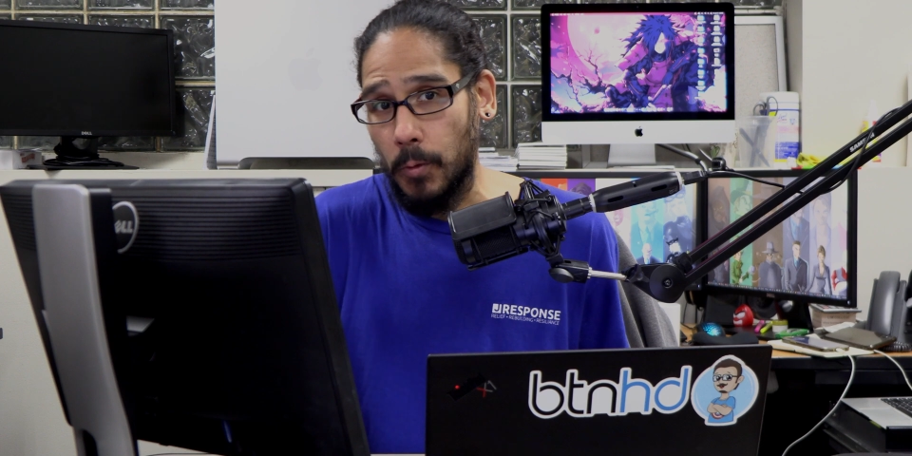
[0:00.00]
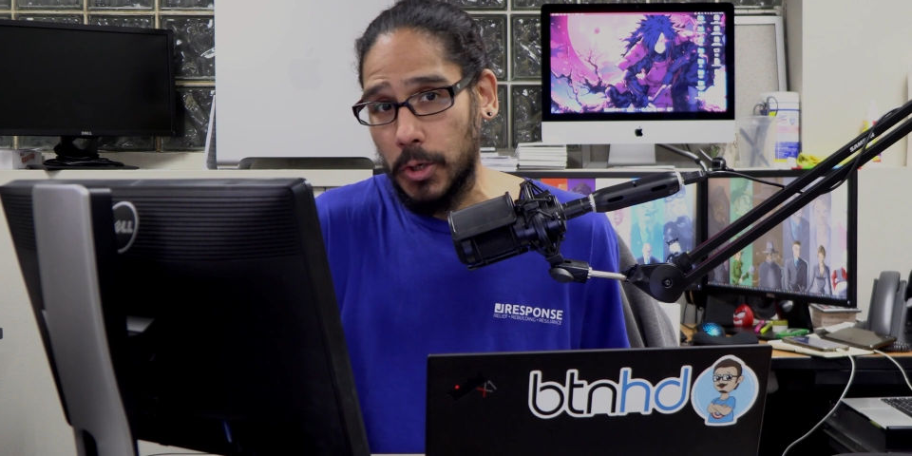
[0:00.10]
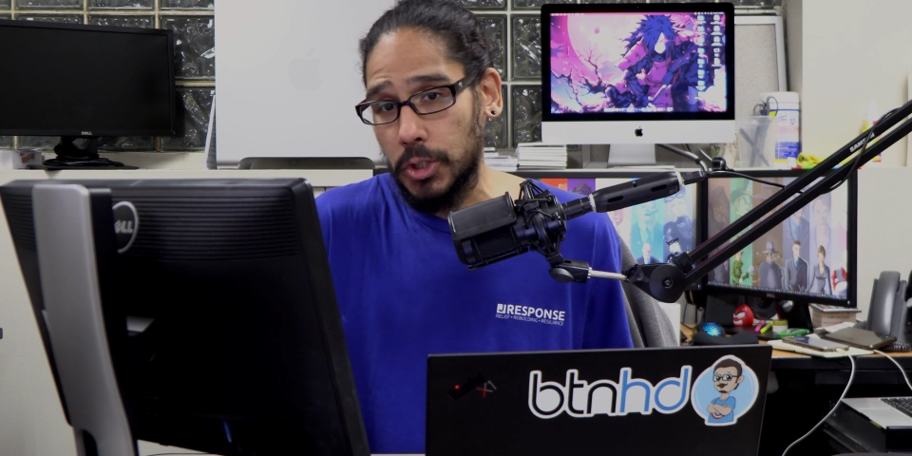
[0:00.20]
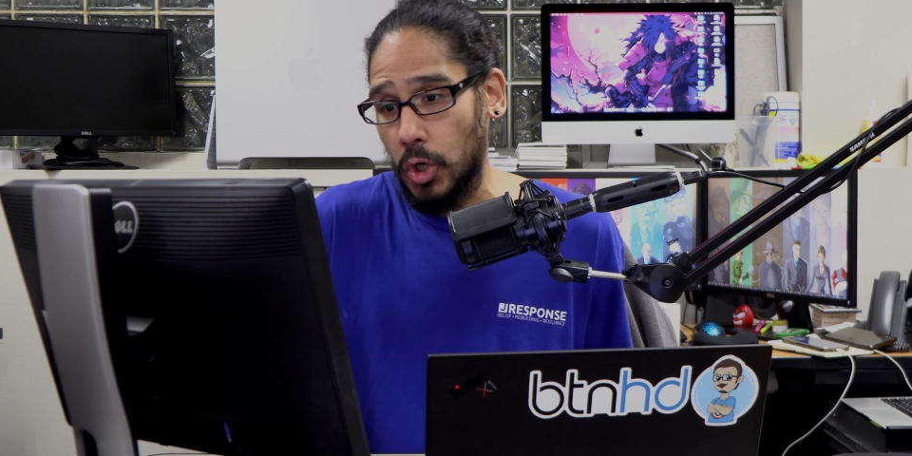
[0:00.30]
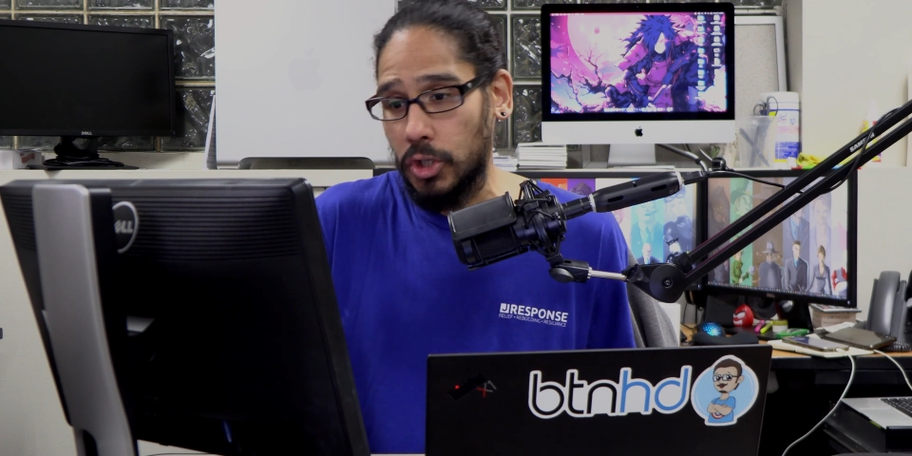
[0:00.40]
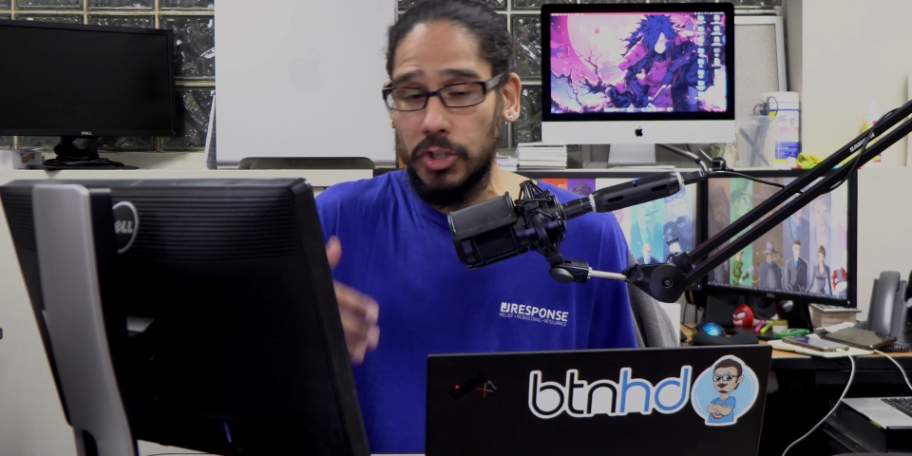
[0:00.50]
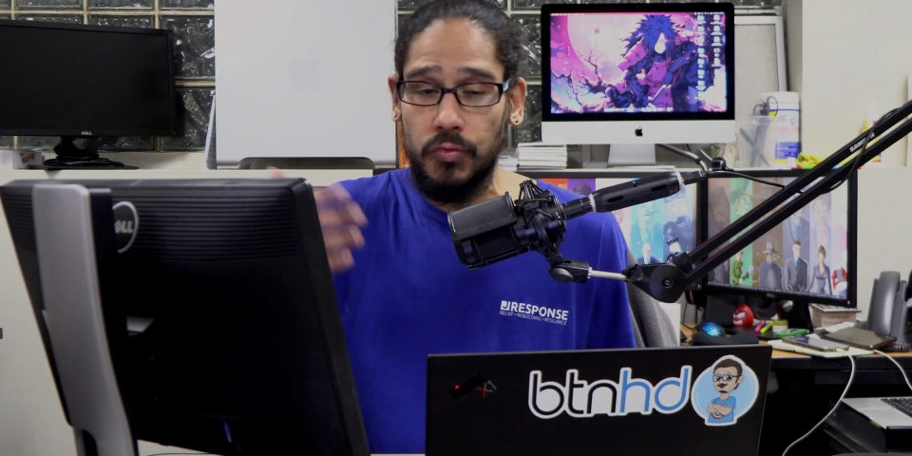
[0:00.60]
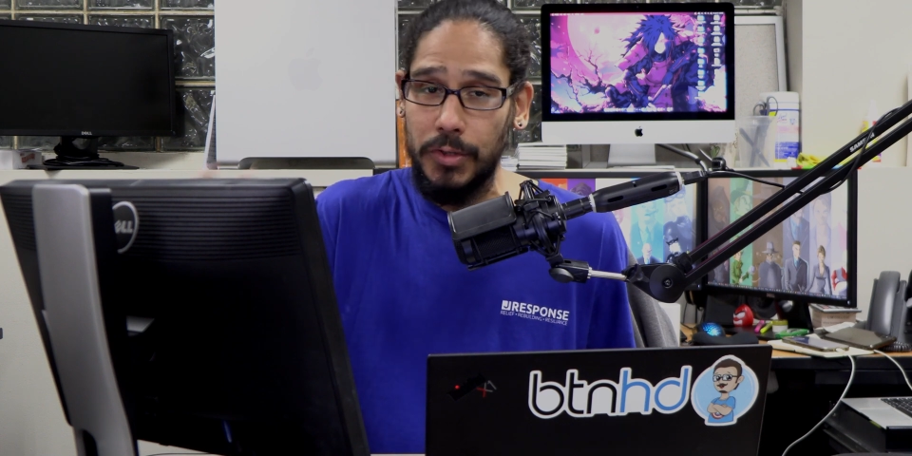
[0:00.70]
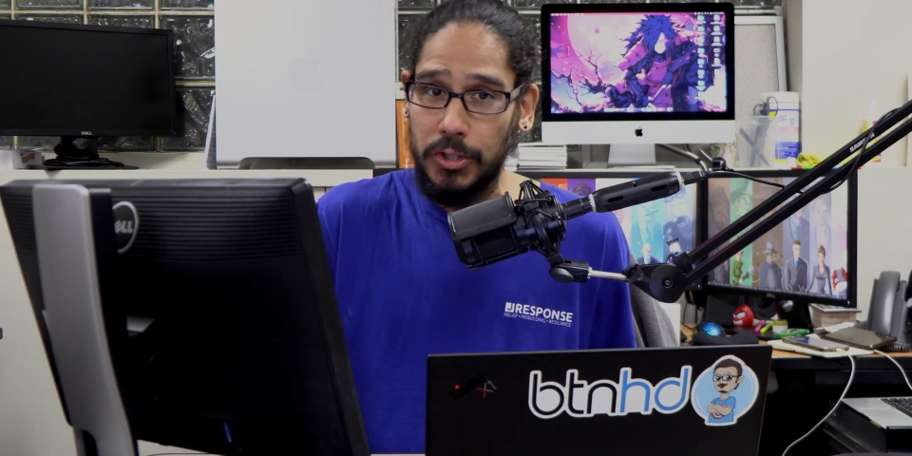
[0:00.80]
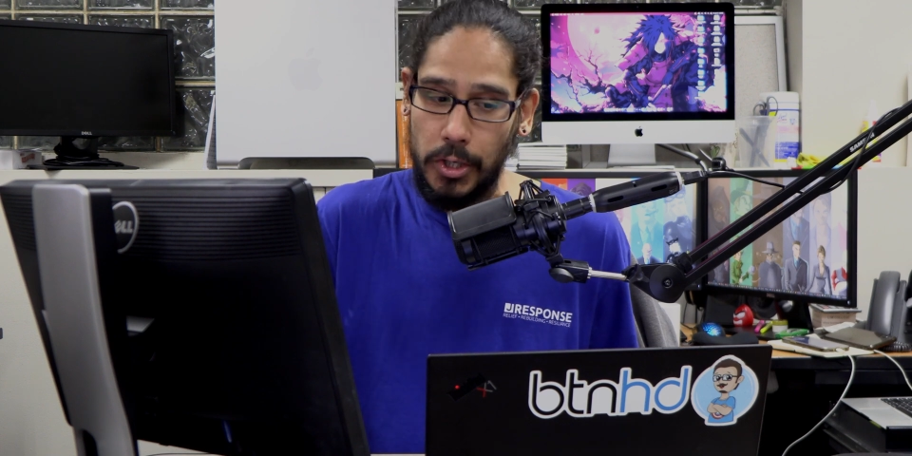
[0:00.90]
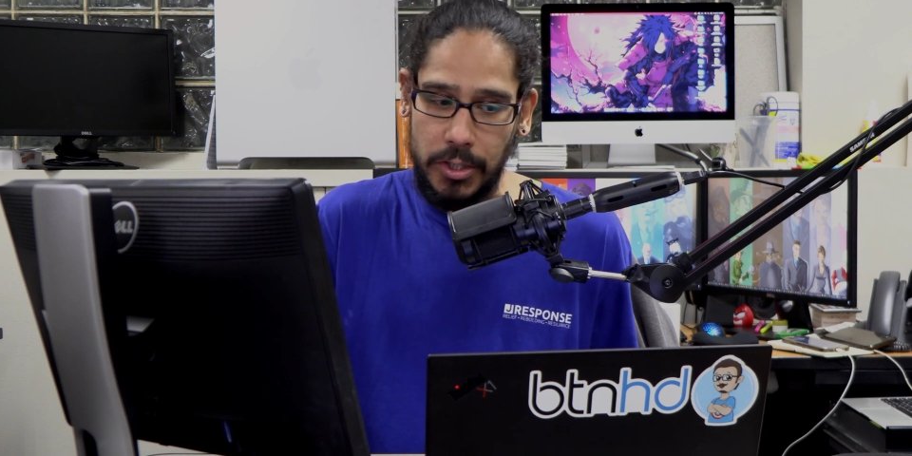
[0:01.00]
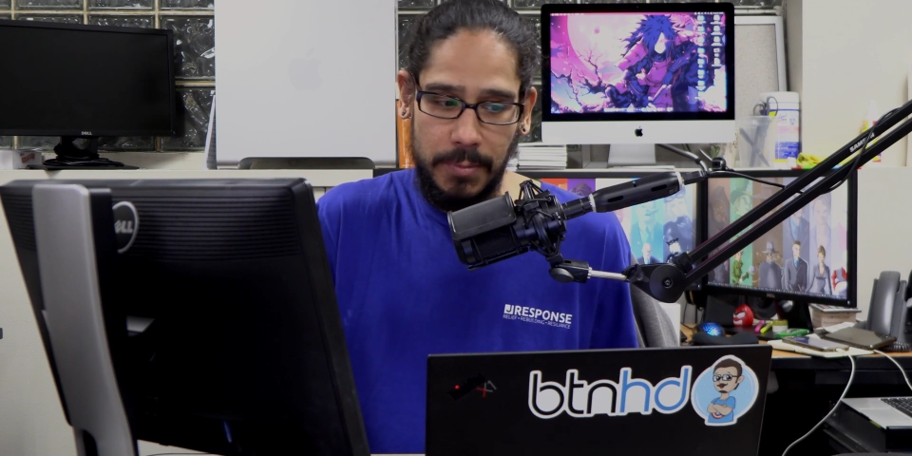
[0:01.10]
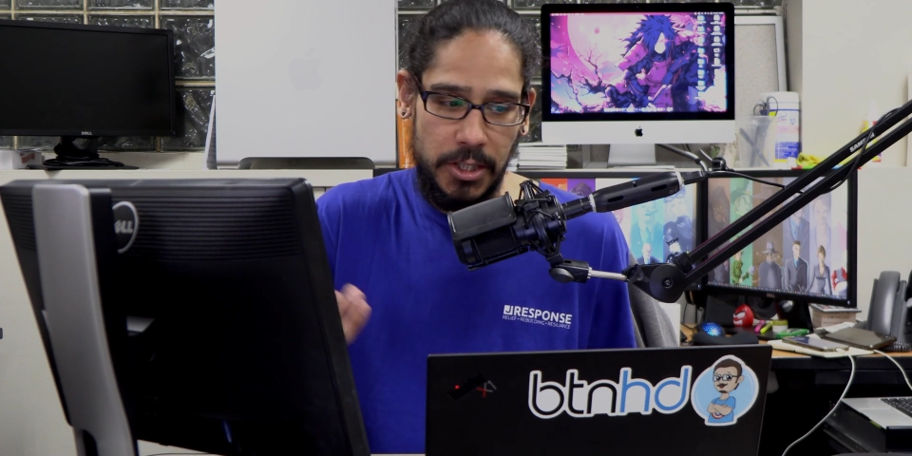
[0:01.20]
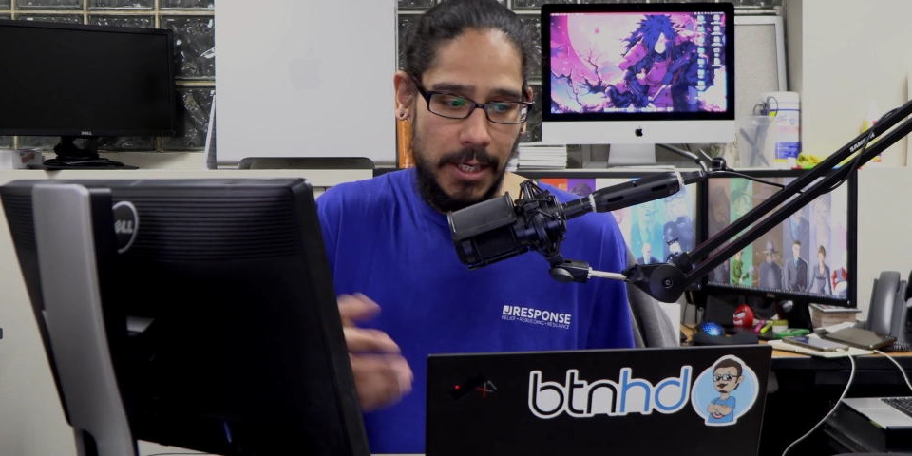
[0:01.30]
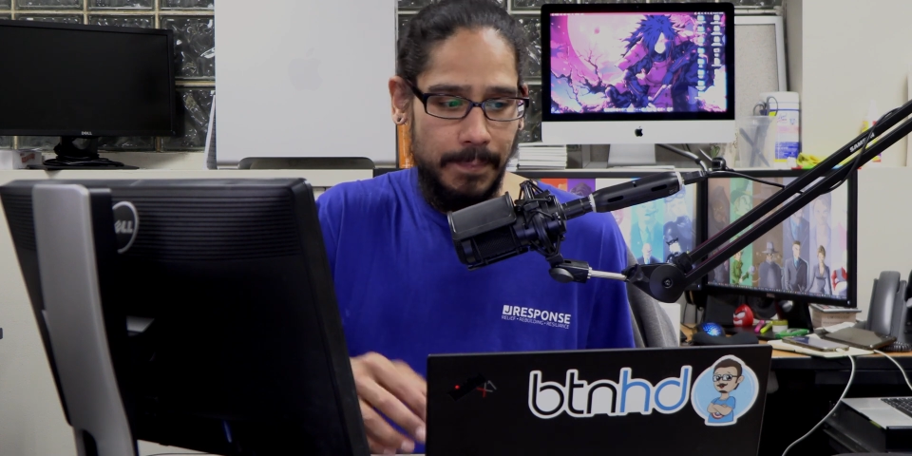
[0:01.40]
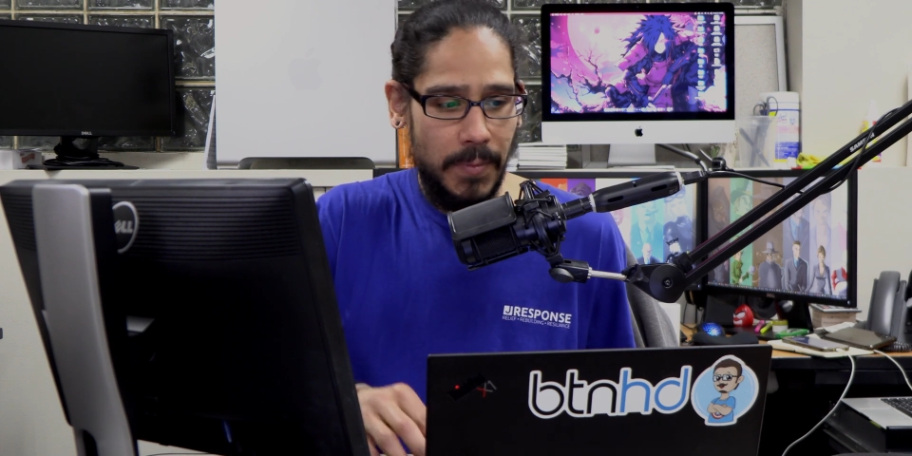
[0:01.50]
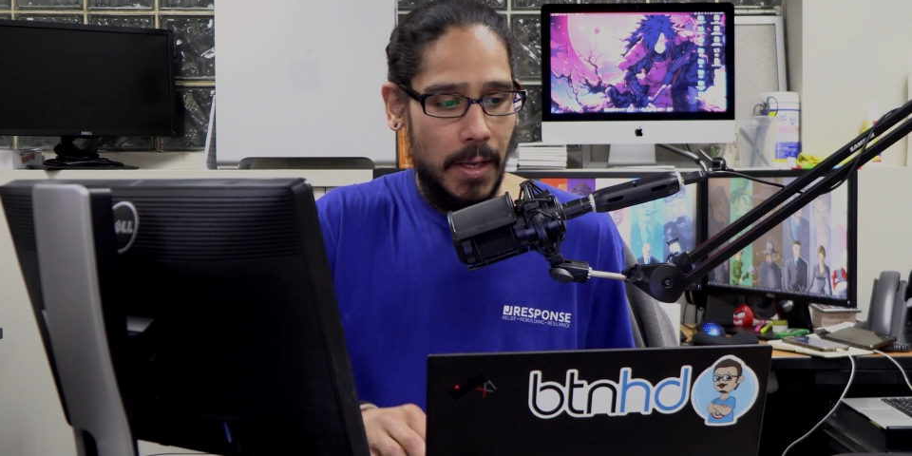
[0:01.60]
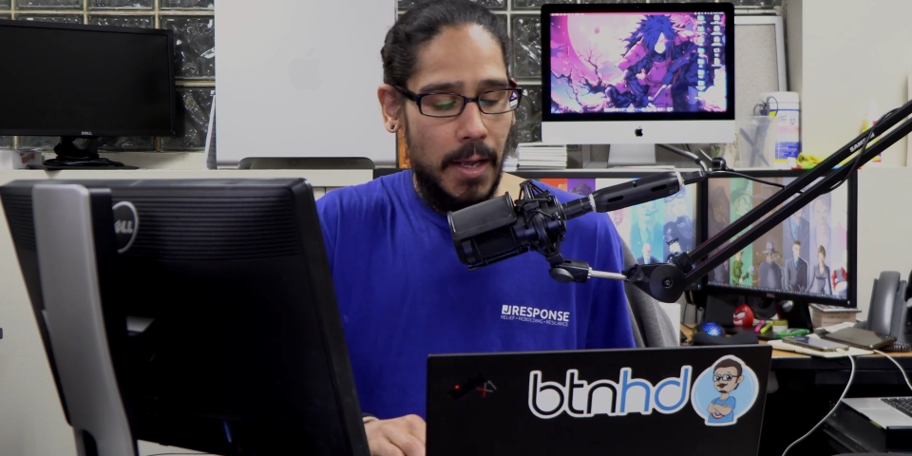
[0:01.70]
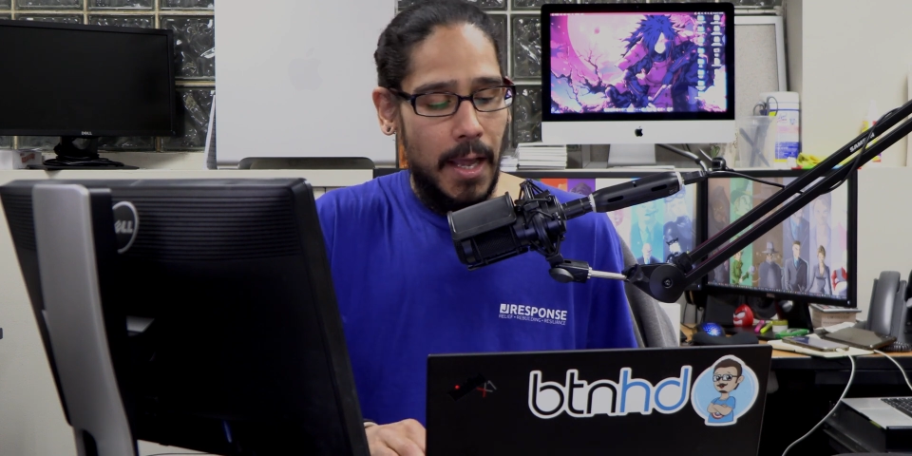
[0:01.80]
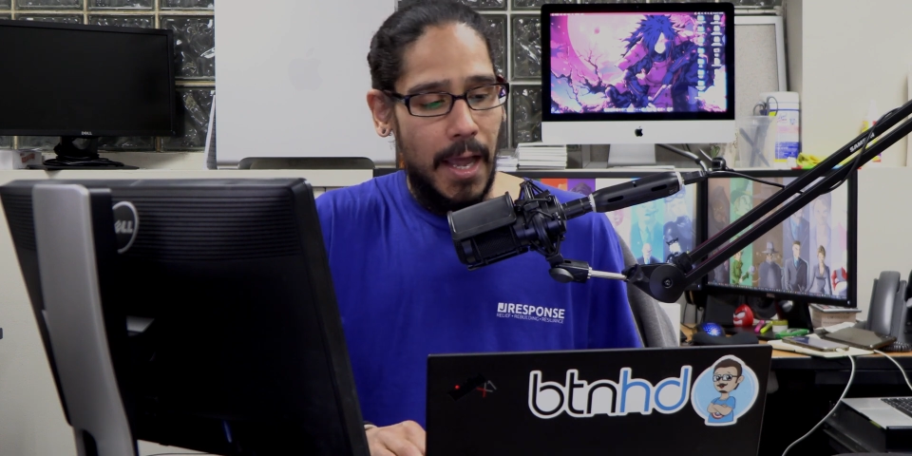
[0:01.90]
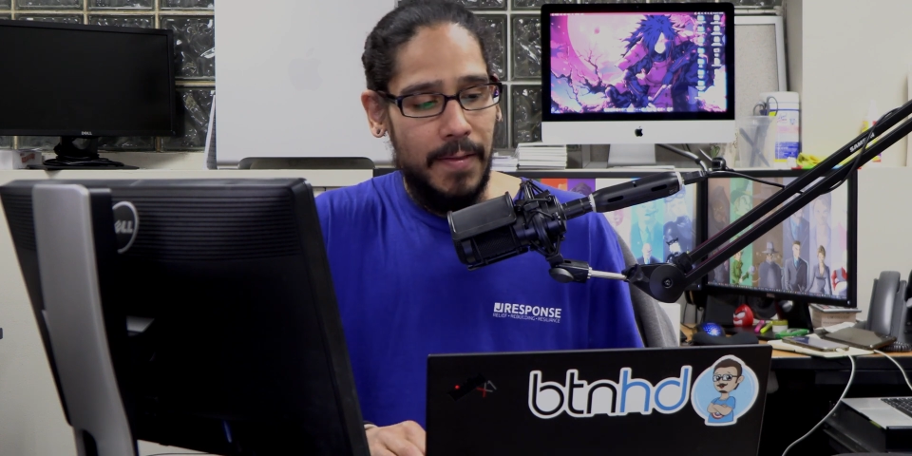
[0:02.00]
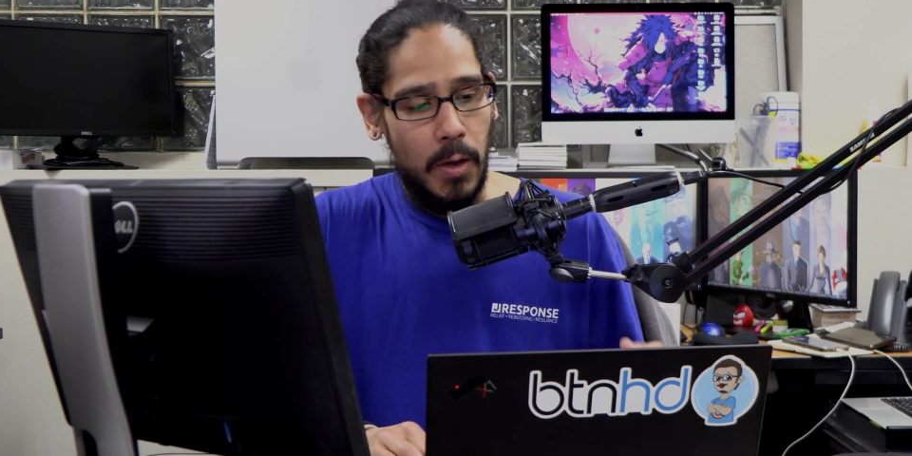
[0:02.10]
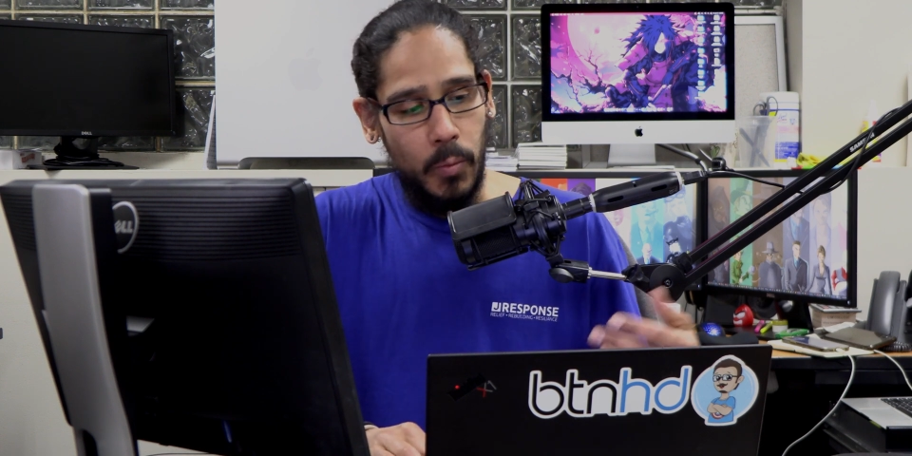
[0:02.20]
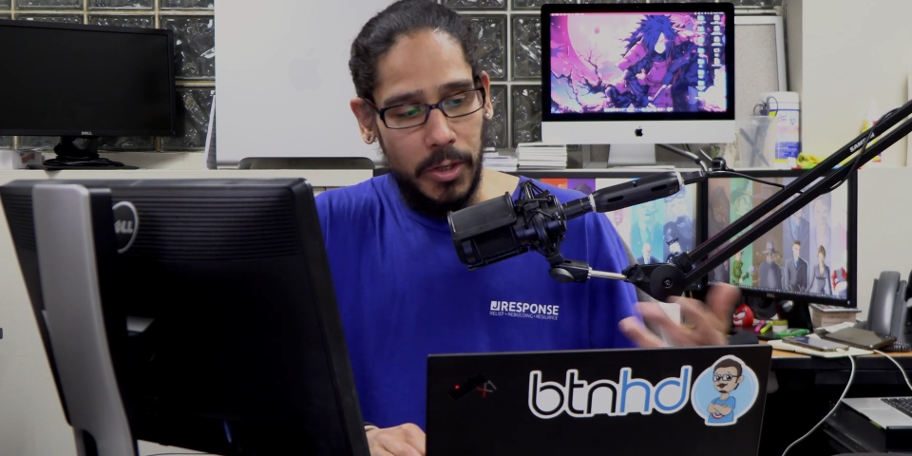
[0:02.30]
for us or just restart your machine. And then